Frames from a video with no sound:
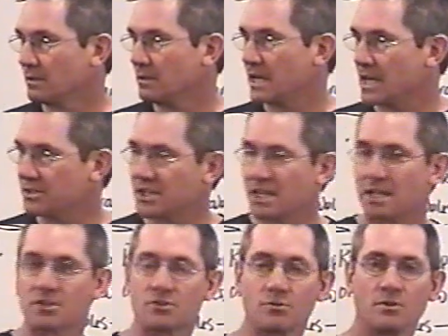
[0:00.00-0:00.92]
and take it
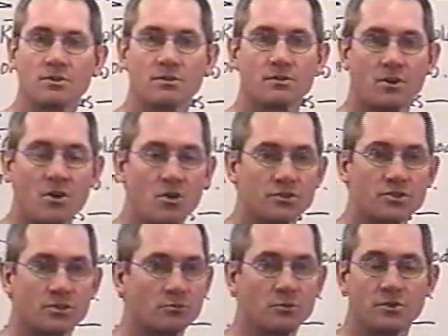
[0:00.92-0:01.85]
to another culture
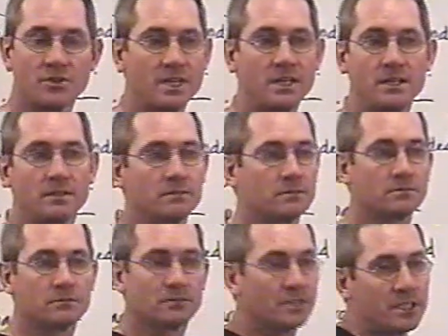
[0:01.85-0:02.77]
where they
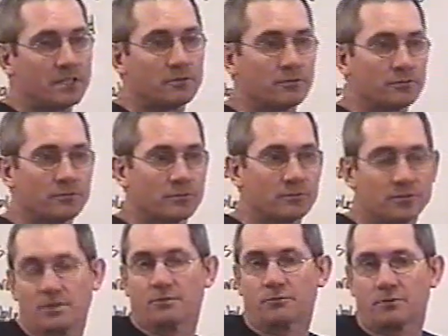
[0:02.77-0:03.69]
live
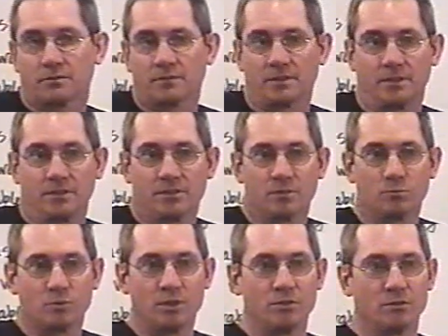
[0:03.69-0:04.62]
differently than
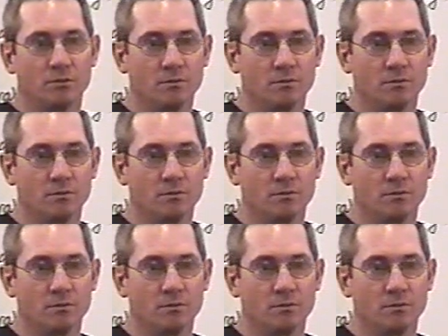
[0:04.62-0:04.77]
we do.